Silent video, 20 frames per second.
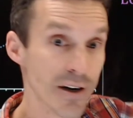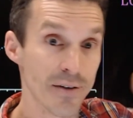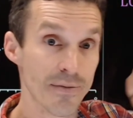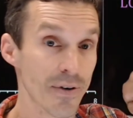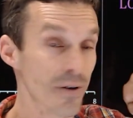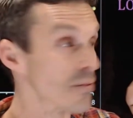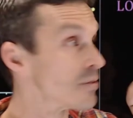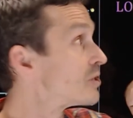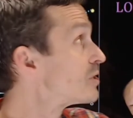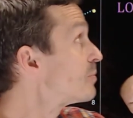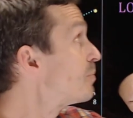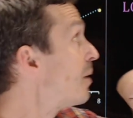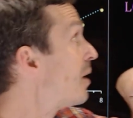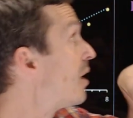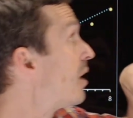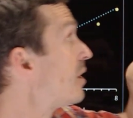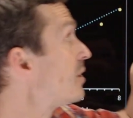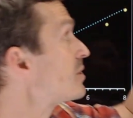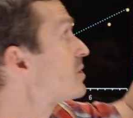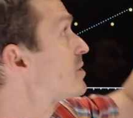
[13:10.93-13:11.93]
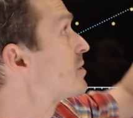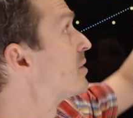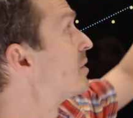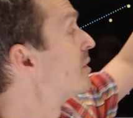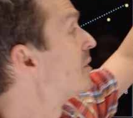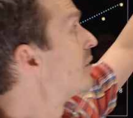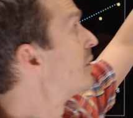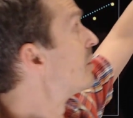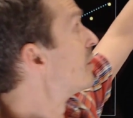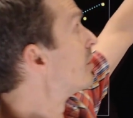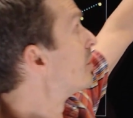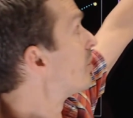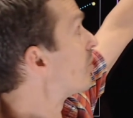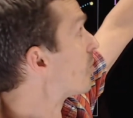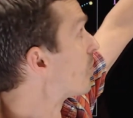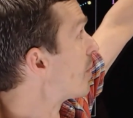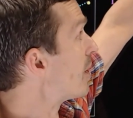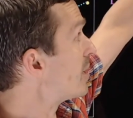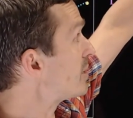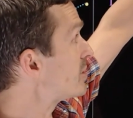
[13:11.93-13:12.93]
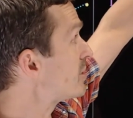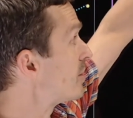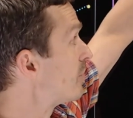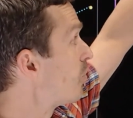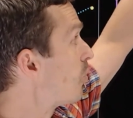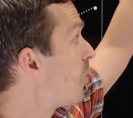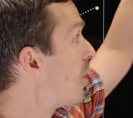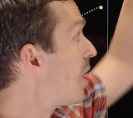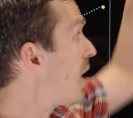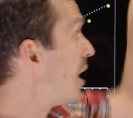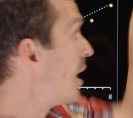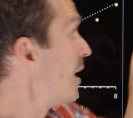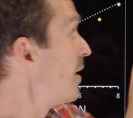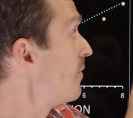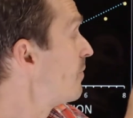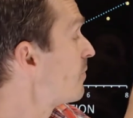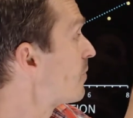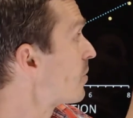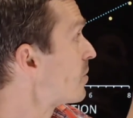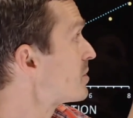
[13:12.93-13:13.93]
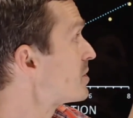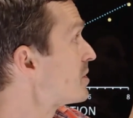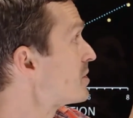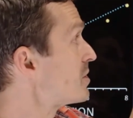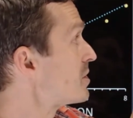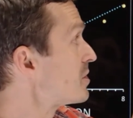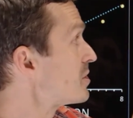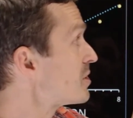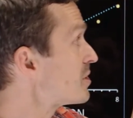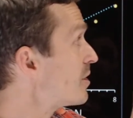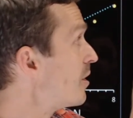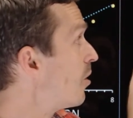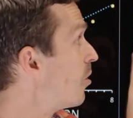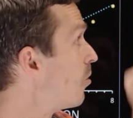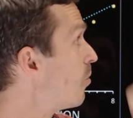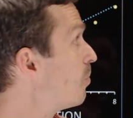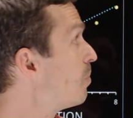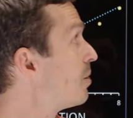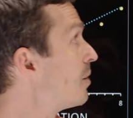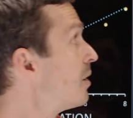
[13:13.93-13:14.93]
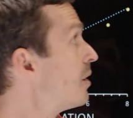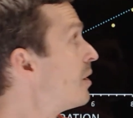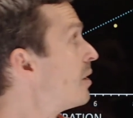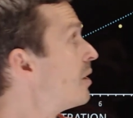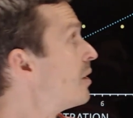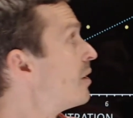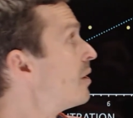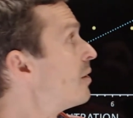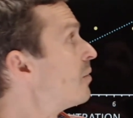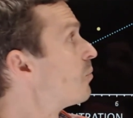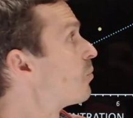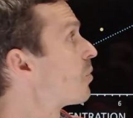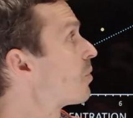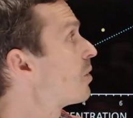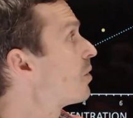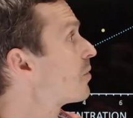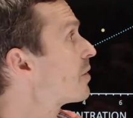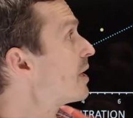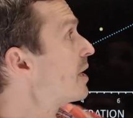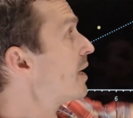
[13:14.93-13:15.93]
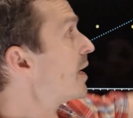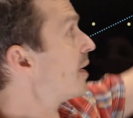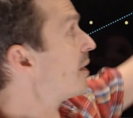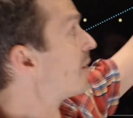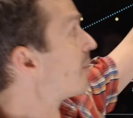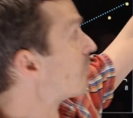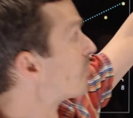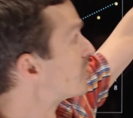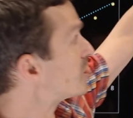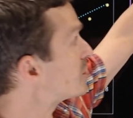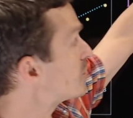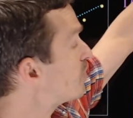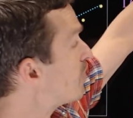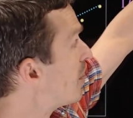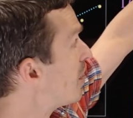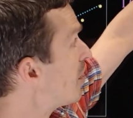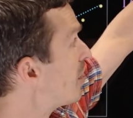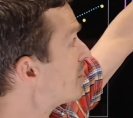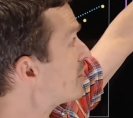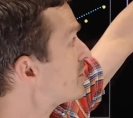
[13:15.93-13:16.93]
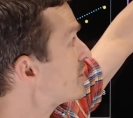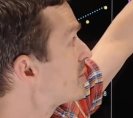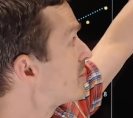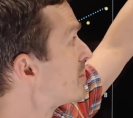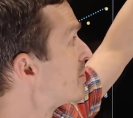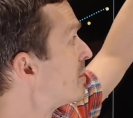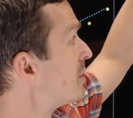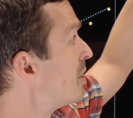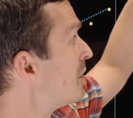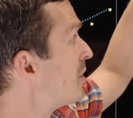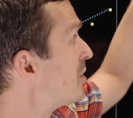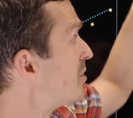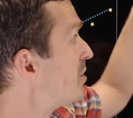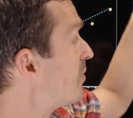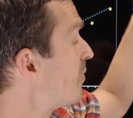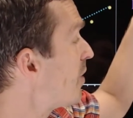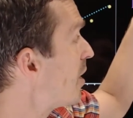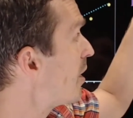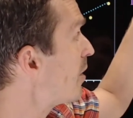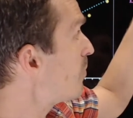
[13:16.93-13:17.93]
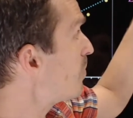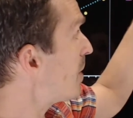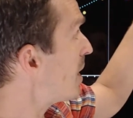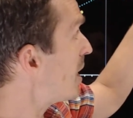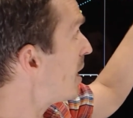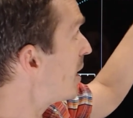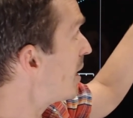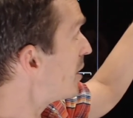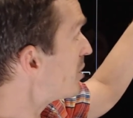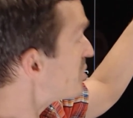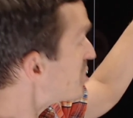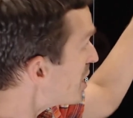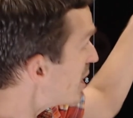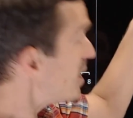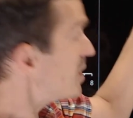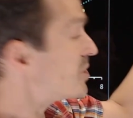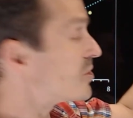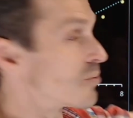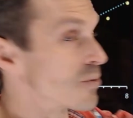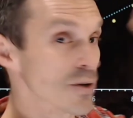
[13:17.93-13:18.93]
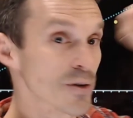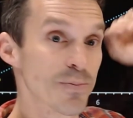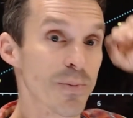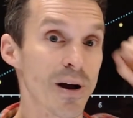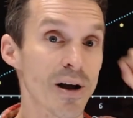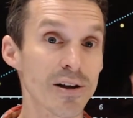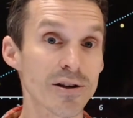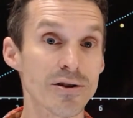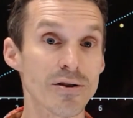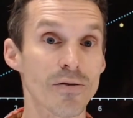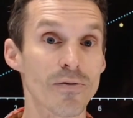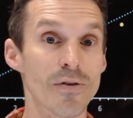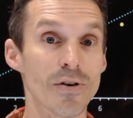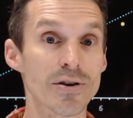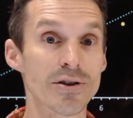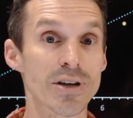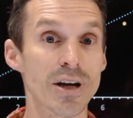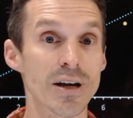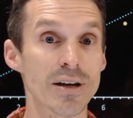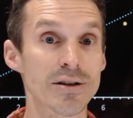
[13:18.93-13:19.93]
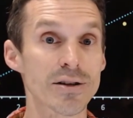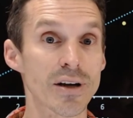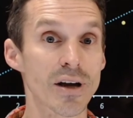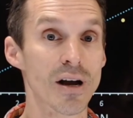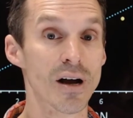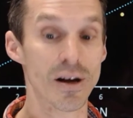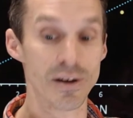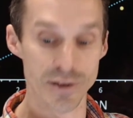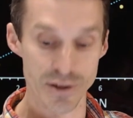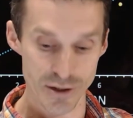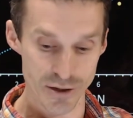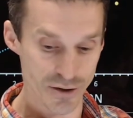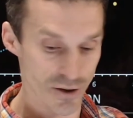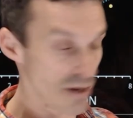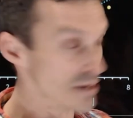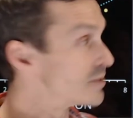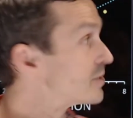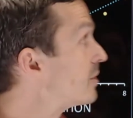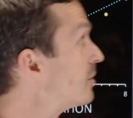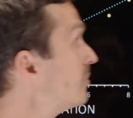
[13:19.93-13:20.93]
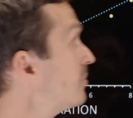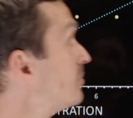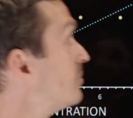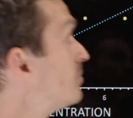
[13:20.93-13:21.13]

of our response, or S sub y, versus the slope, we're looking at a response divided by a change in response over a change in concentration.